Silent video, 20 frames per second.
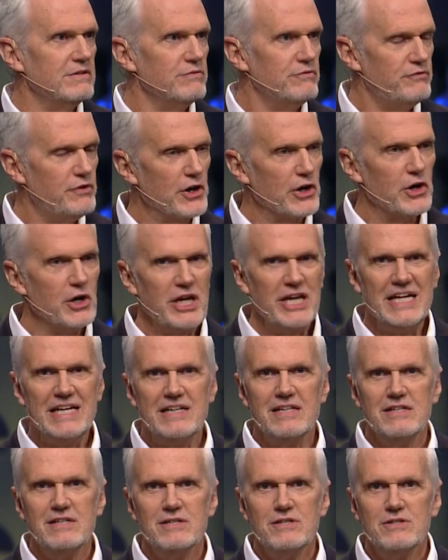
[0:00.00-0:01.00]
very
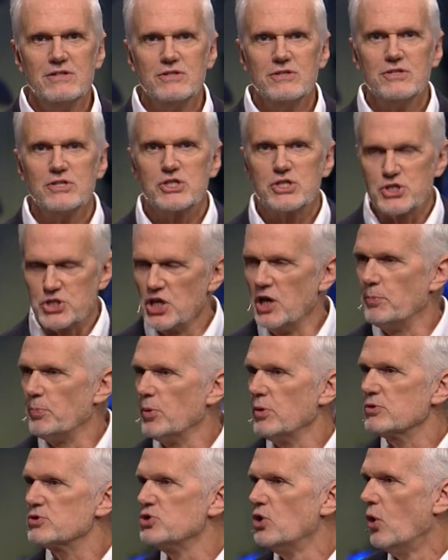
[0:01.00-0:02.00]

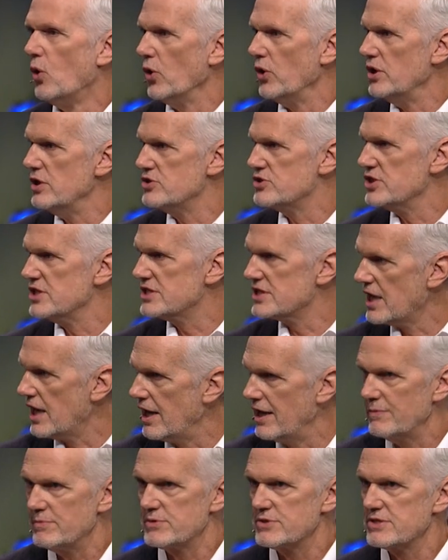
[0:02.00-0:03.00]
simple toys at
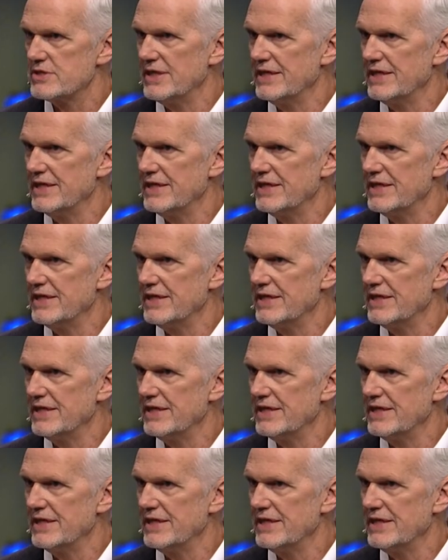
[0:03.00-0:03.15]
times.